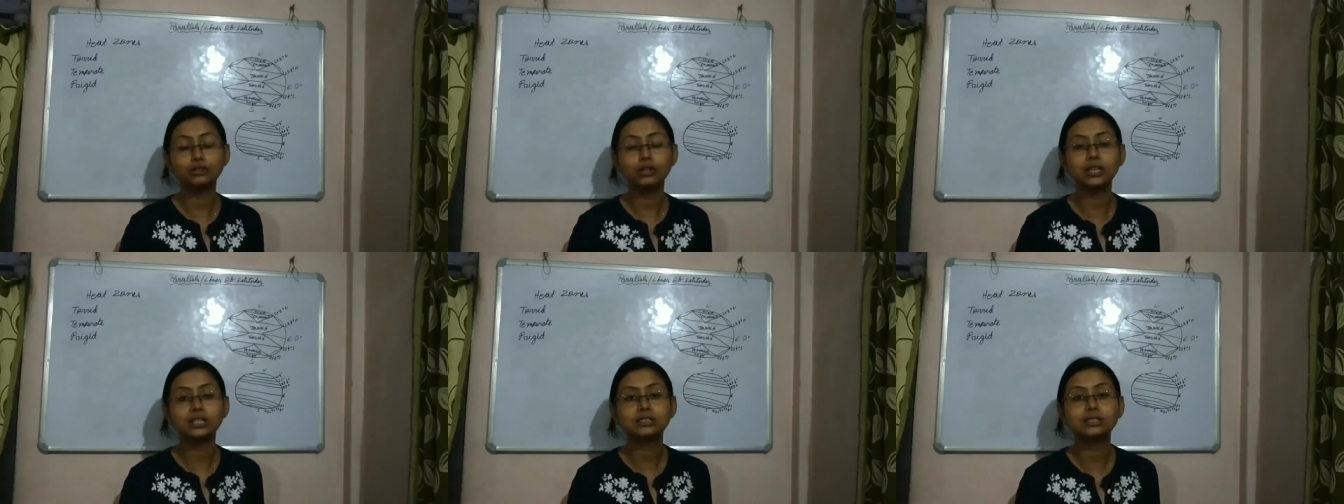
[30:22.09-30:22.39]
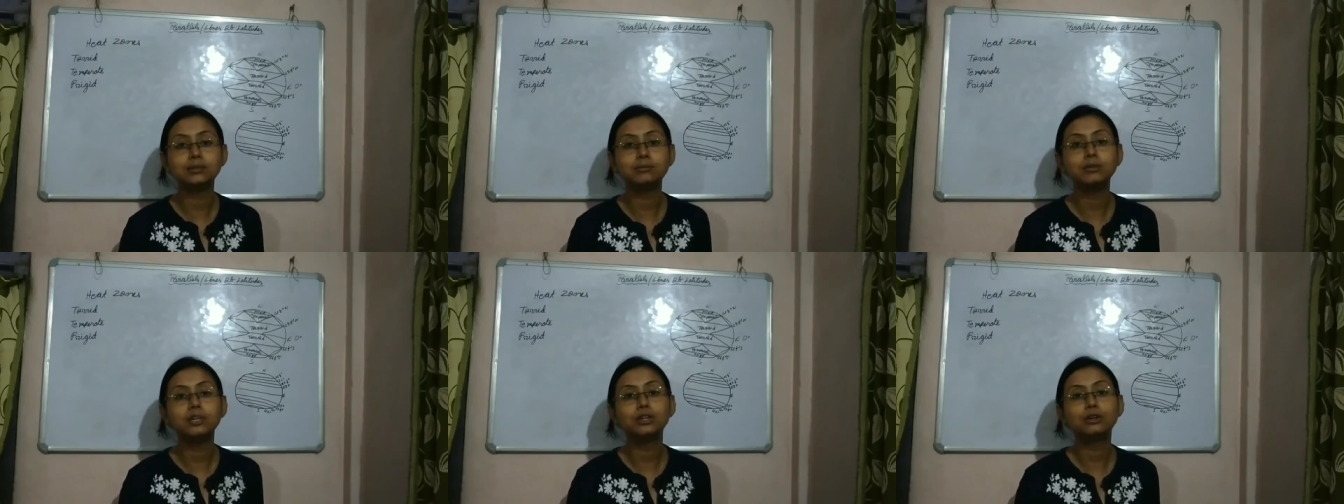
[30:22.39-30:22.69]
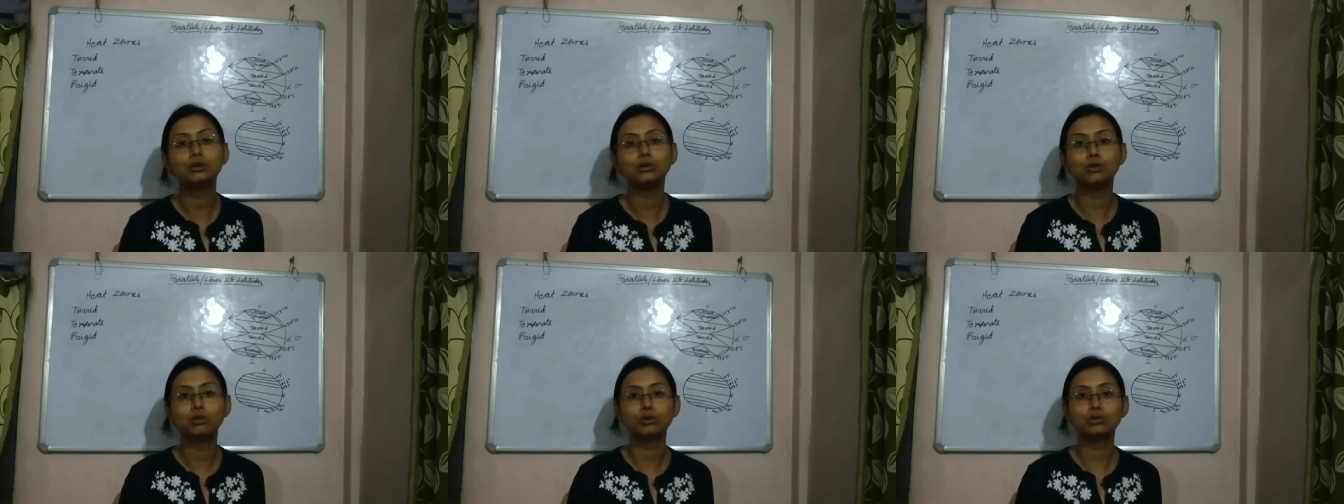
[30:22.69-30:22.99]
extremely
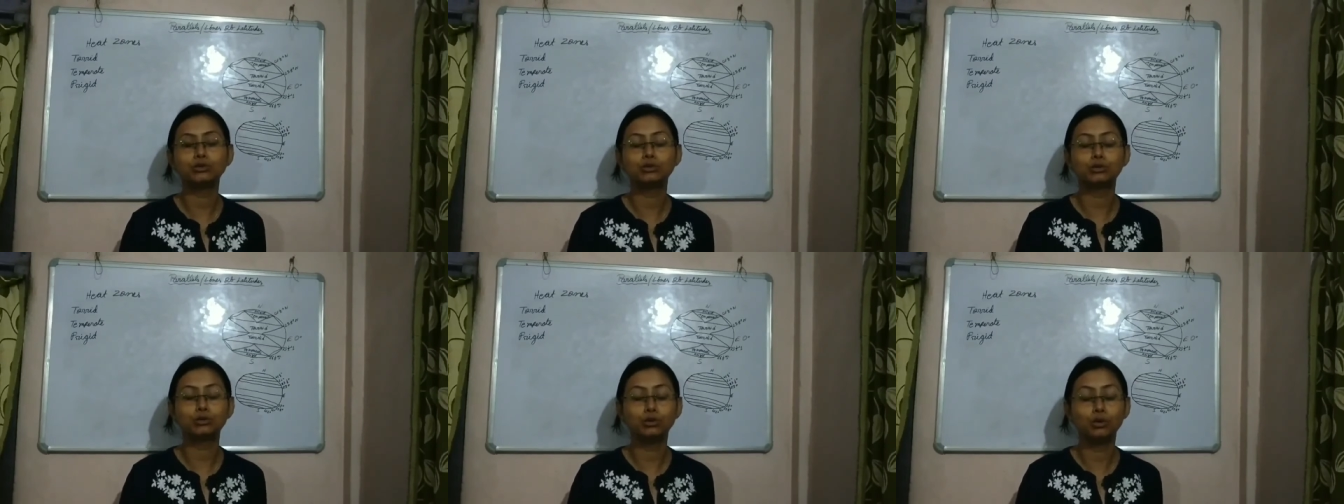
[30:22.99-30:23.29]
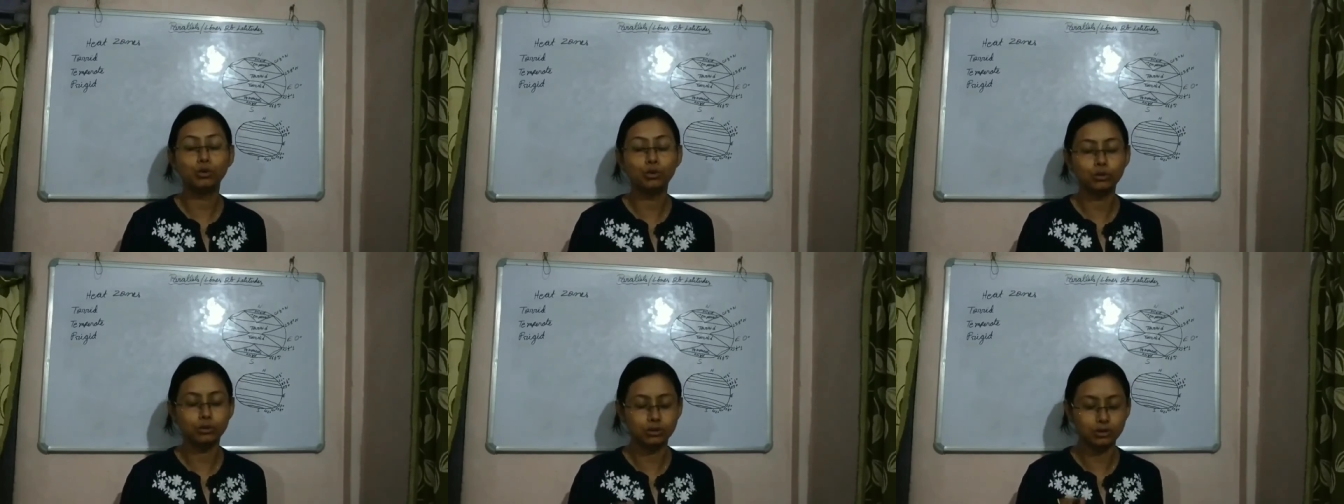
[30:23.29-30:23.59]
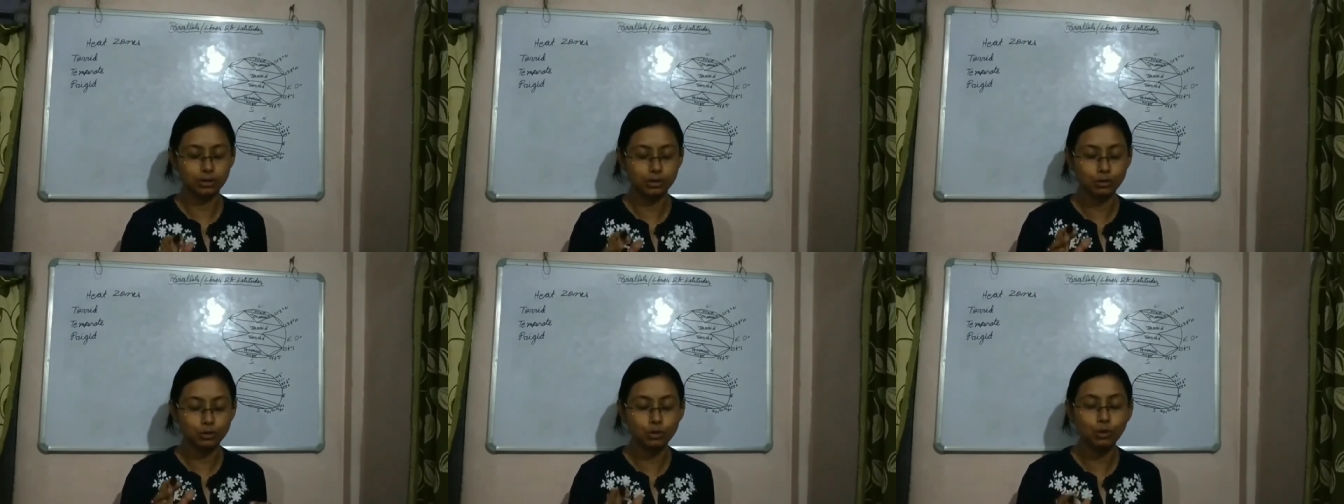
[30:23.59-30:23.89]

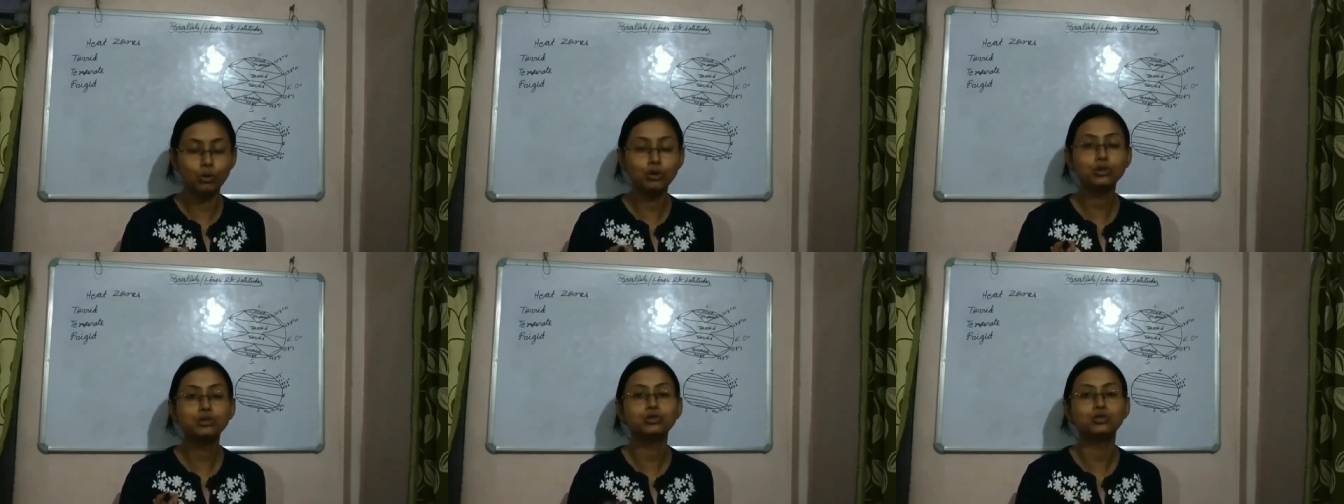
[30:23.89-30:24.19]
cold